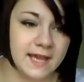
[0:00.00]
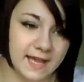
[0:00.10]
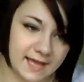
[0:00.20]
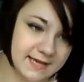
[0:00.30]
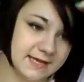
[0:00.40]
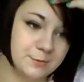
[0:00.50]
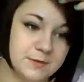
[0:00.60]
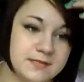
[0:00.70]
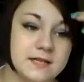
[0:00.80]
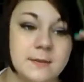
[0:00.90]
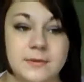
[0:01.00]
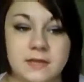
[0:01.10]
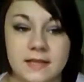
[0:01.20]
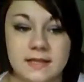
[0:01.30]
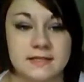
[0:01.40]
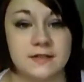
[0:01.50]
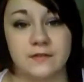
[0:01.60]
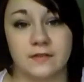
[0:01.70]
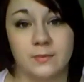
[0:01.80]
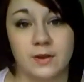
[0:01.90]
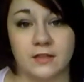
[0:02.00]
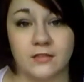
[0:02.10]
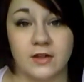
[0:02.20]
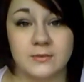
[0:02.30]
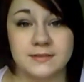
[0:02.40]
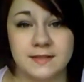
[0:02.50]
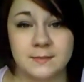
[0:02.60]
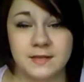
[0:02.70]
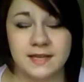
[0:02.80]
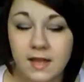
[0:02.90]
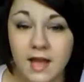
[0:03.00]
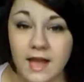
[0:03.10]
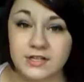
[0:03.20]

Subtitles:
and it was completely different than what I thought it was going to be.